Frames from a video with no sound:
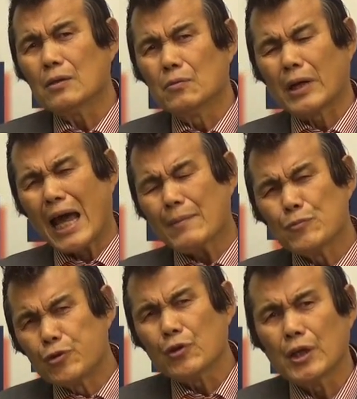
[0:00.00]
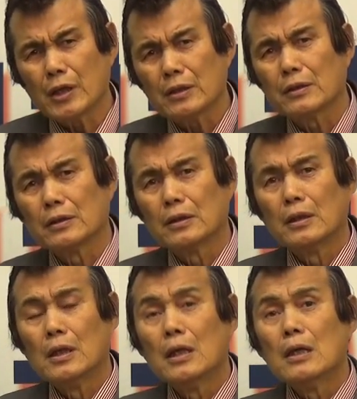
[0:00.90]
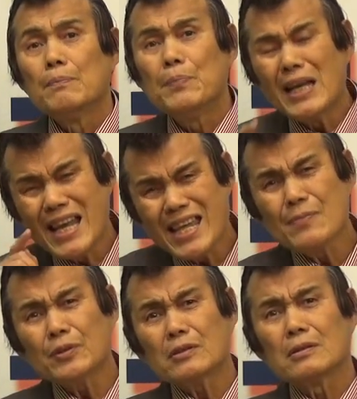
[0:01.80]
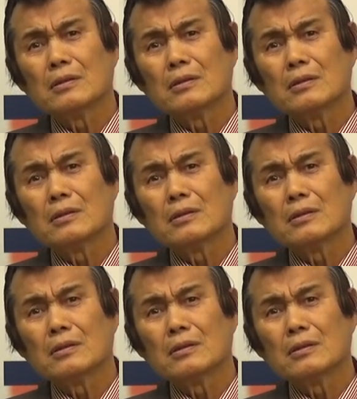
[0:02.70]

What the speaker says: what I'm doing, believe